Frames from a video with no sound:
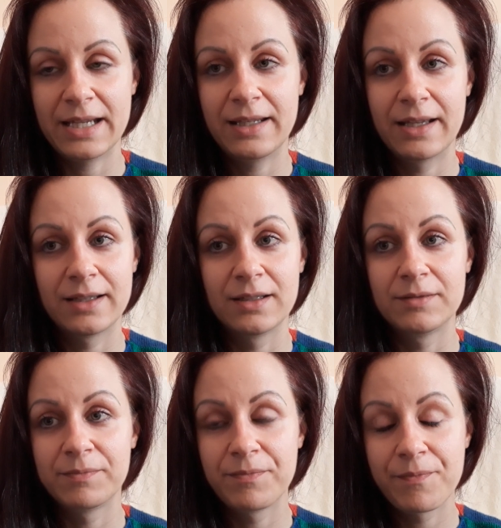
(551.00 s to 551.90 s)
that
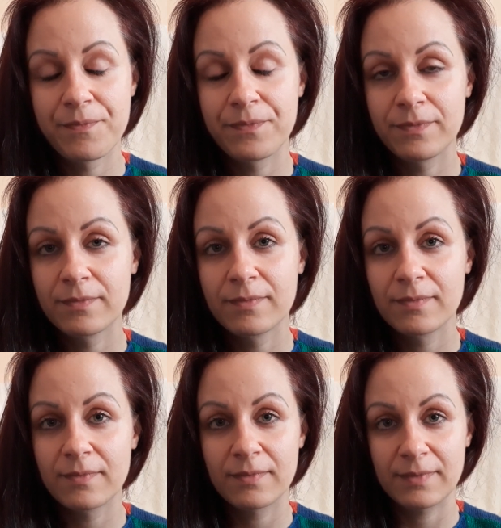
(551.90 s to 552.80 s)

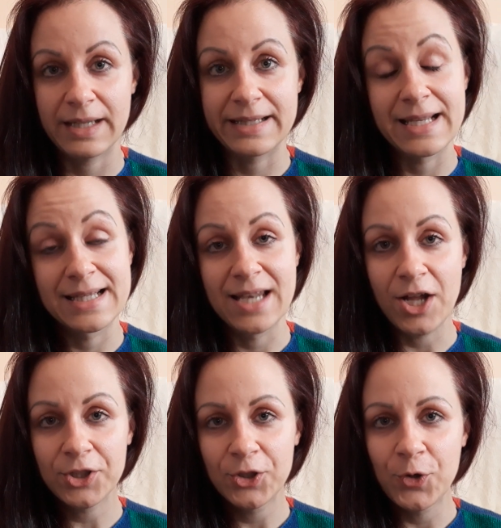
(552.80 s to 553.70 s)
this is
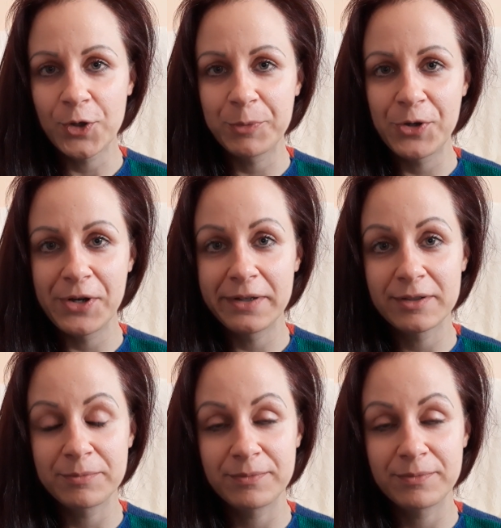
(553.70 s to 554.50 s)
not normal,